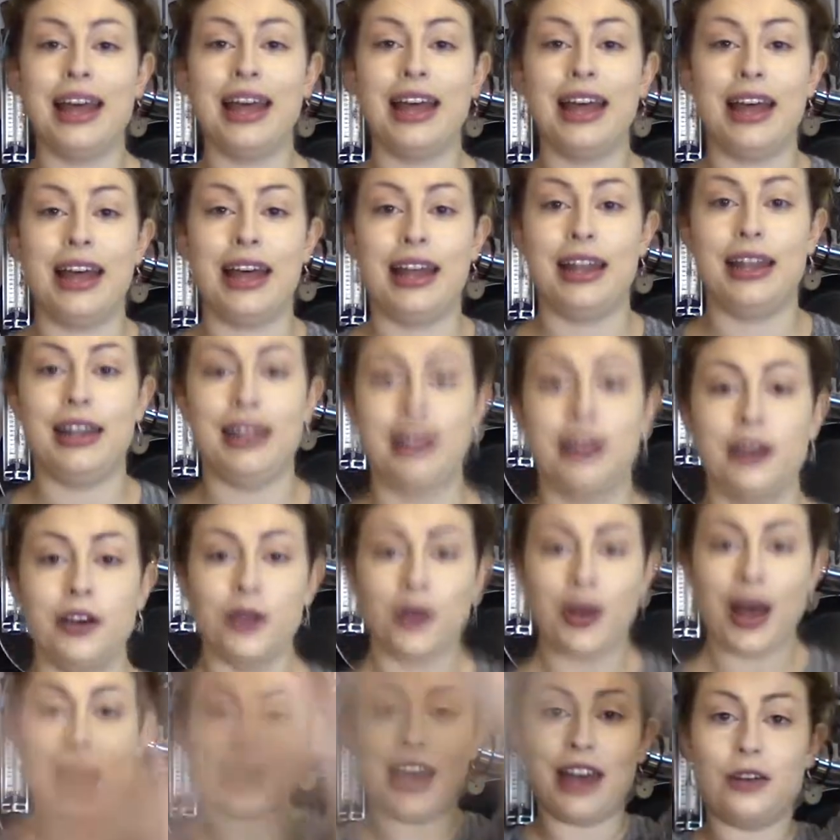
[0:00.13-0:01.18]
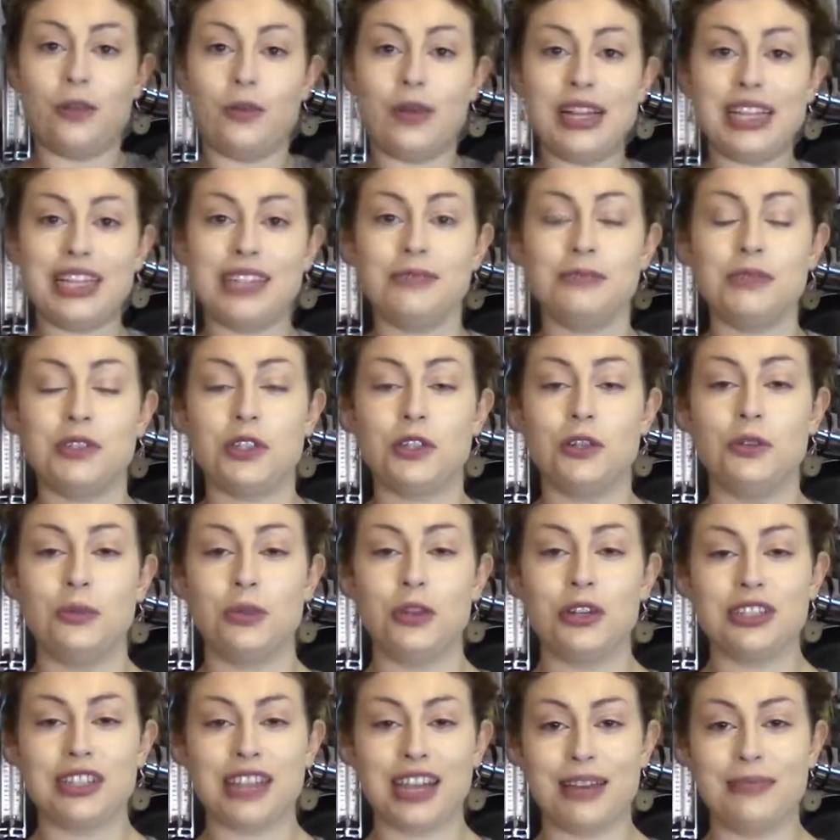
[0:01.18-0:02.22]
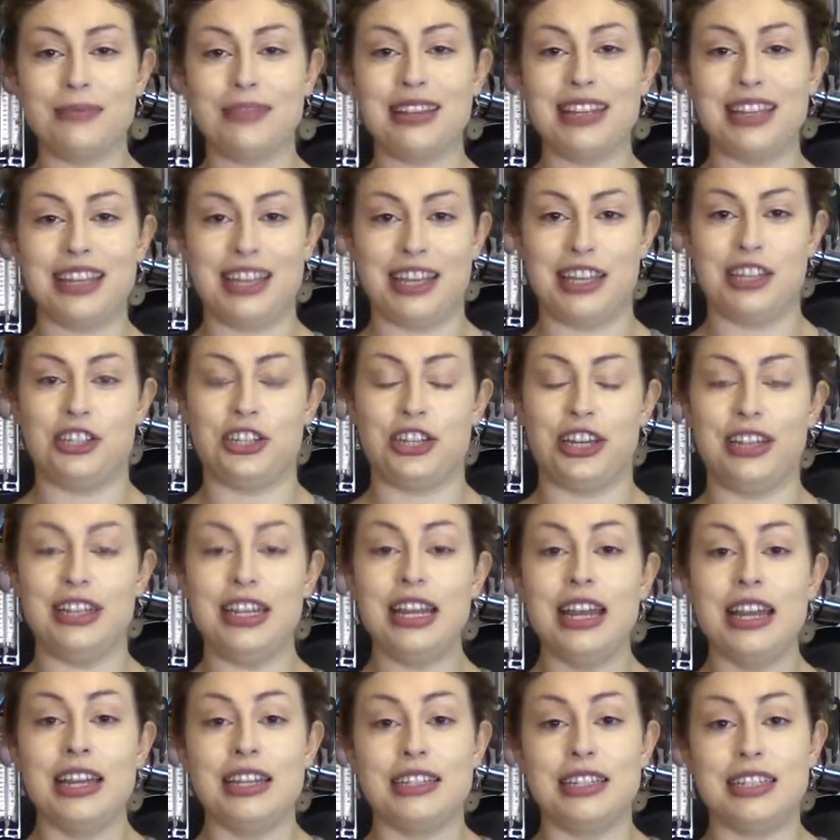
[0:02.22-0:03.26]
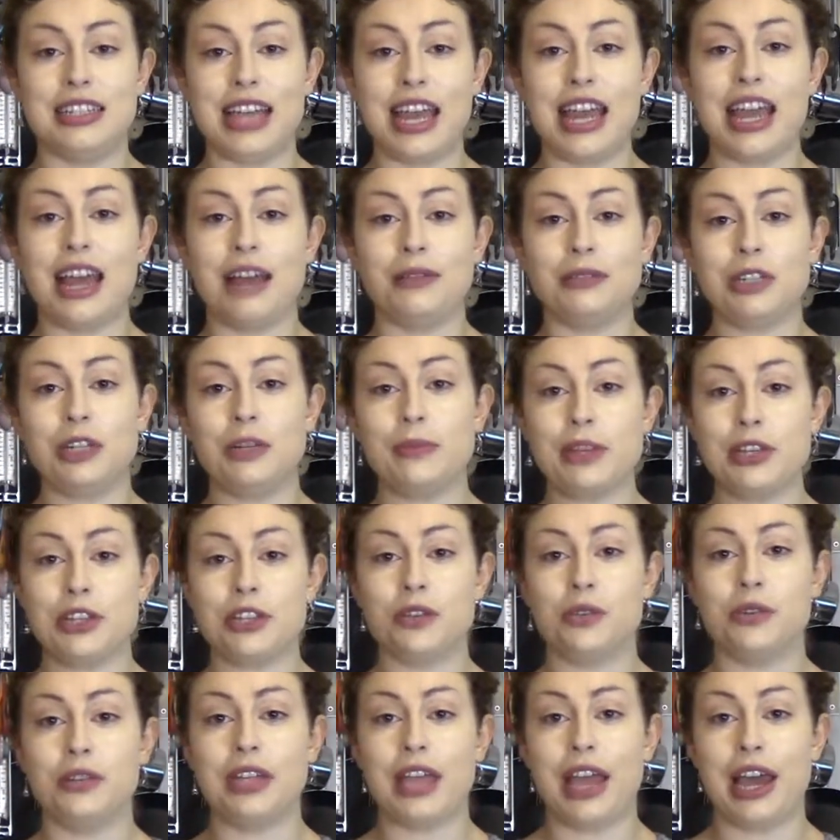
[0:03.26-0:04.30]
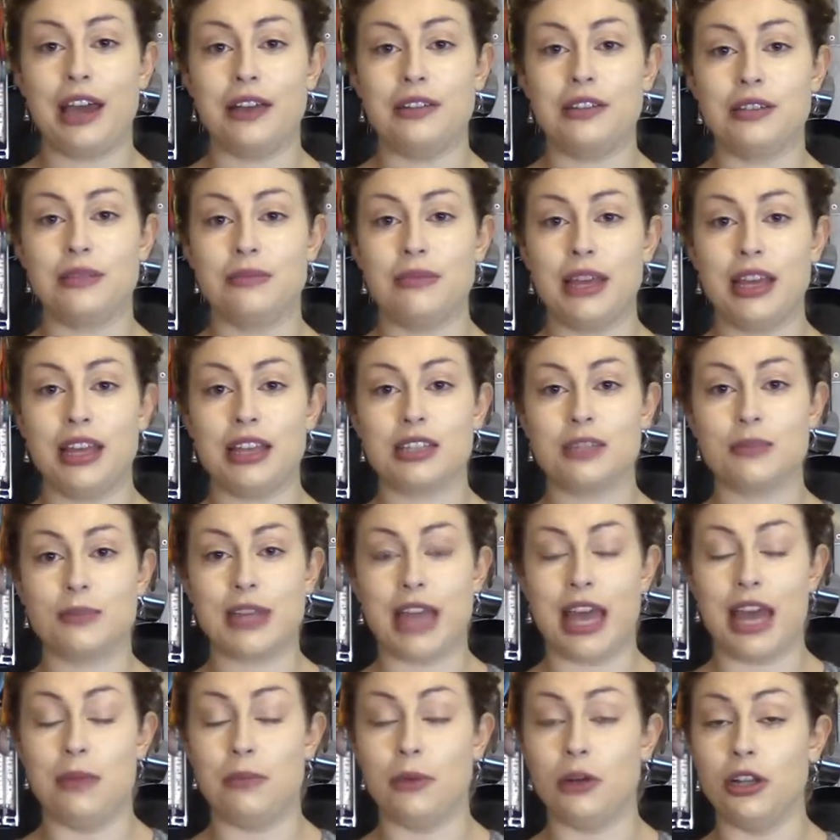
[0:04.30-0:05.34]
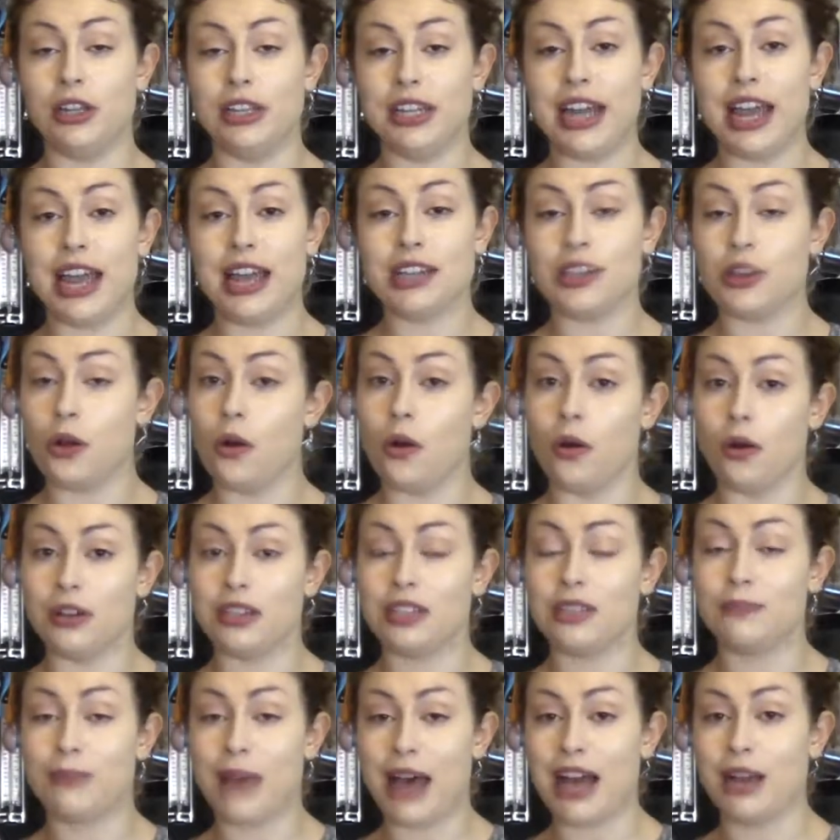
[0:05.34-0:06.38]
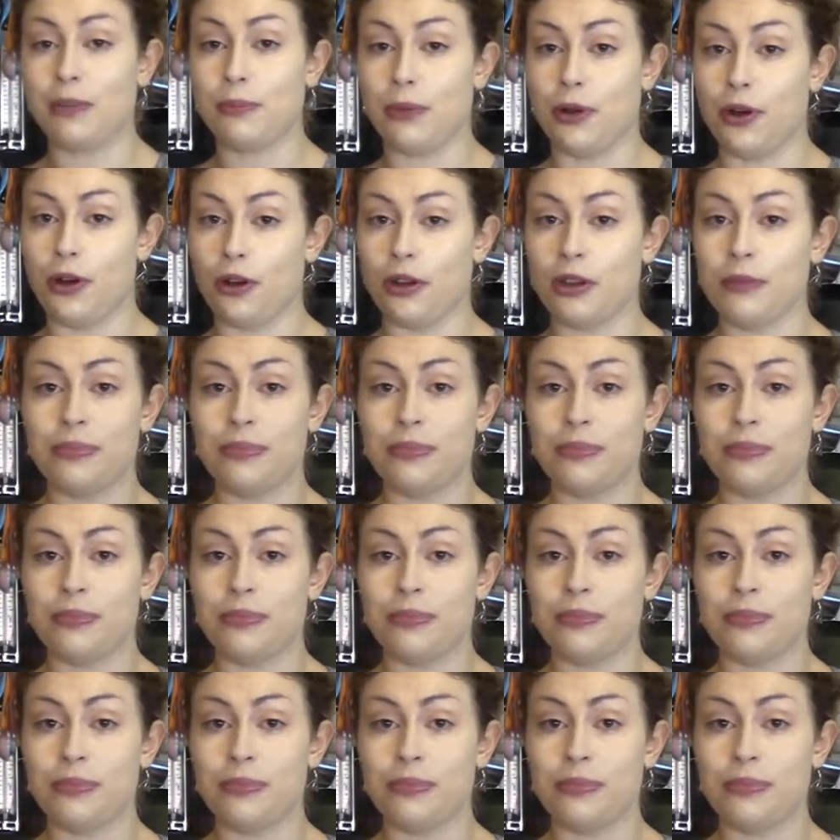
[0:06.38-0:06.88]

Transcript: Hello and welcome to More Time in the Kitchen. Today I'm going to be showing you how to make spaghetti bolognese or spag bog.